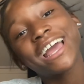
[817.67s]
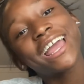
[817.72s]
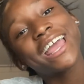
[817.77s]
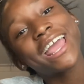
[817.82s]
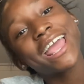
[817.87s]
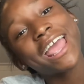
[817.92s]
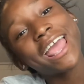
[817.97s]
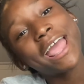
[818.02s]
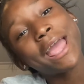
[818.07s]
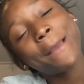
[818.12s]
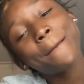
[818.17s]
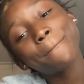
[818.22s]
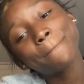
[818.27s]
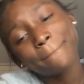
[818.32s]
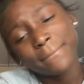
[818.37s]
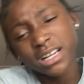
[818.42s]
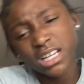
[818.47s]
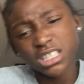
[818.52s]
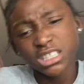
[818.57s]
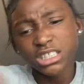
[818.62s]
And
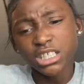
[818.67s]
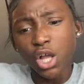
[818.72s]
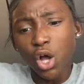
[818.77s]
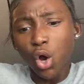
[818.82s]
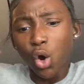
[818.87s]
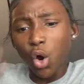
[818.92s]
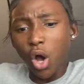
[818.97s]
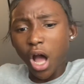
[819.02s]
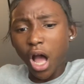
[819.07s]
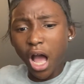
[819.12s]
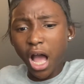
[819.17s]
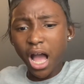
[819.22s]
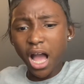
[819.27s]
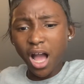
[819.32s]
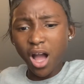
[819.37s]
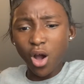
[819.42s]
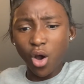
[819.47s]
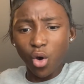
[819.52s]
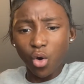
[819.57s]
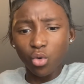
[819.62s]

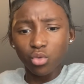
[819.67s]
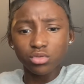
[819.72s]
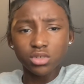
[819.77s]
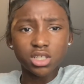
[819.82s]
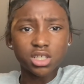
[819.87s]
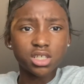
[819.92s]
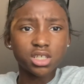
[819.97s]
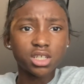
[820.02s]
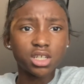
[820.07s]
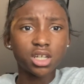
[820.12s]
ouch.